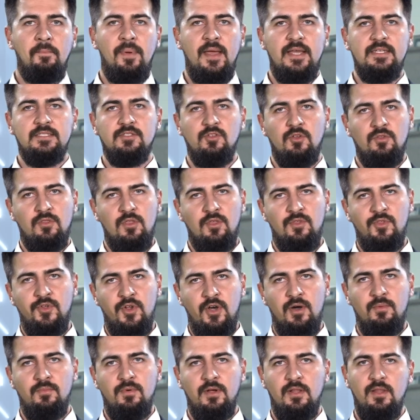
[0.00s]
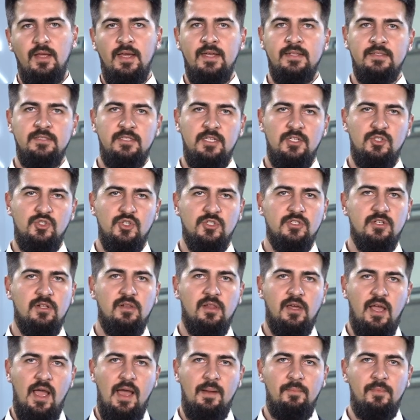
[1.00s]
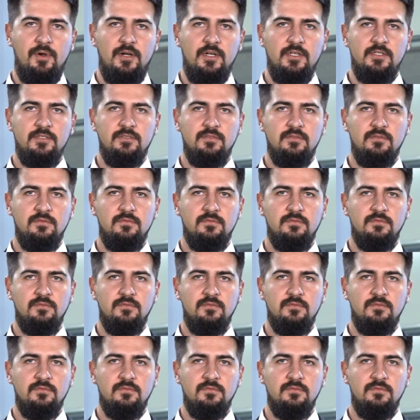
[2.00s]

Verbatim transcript: based on the thermal and digital cameras.